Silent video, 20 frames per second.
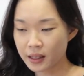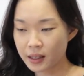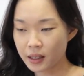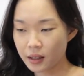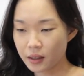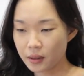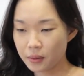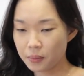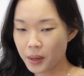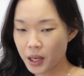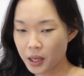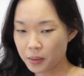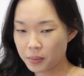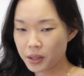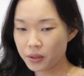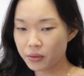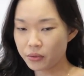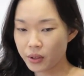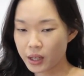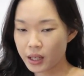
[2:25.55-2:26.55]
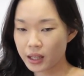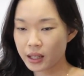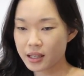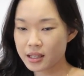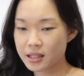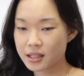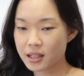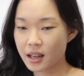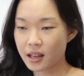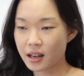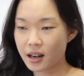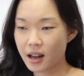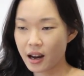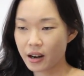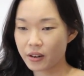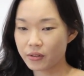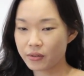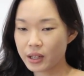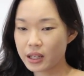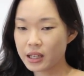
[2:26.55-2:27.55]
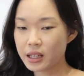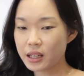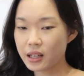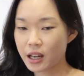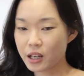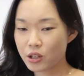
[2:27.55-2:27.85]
it made me realize that I really